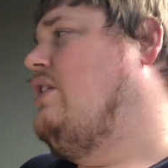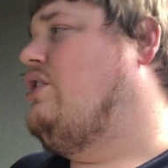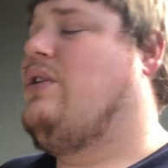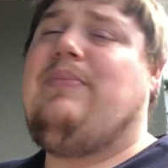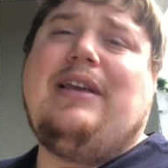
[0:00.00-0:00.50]

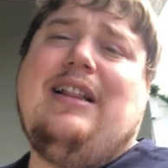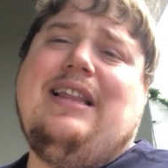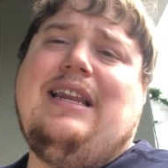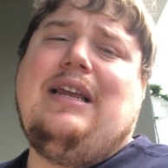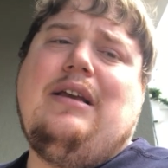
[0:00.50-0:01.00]
Should be
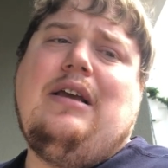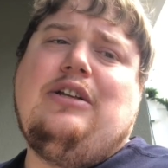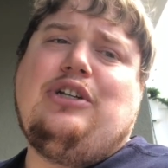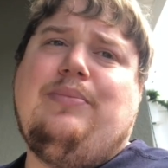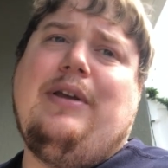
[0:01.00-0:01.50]
cleaning,
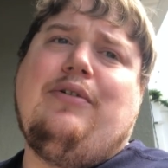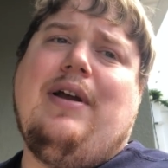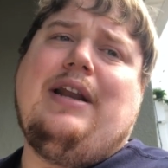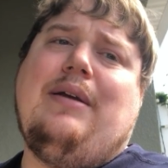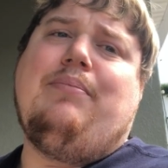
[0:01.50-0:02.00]
should be
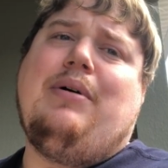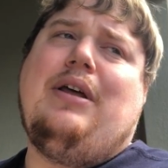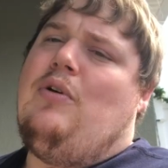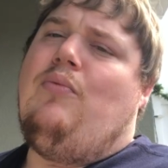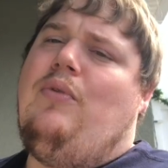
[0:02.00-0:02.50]
grading,
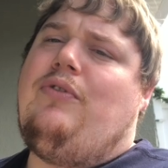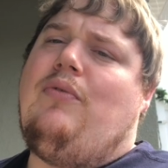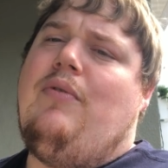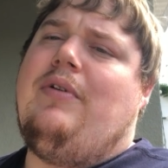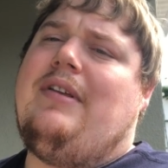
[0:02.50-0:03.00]
but what's
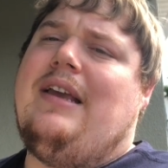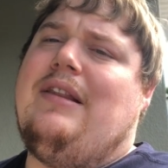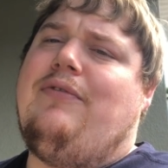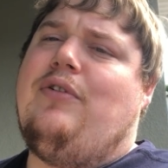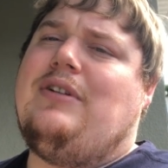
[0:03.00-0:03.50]
wrong with taking
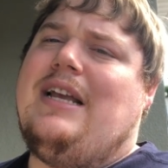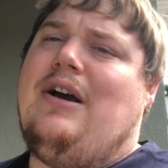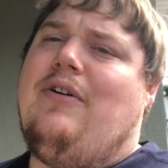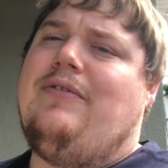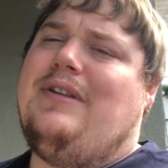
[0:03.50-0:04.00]
the first day
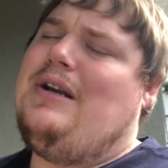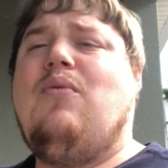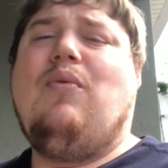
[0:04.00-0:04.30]
off, you know?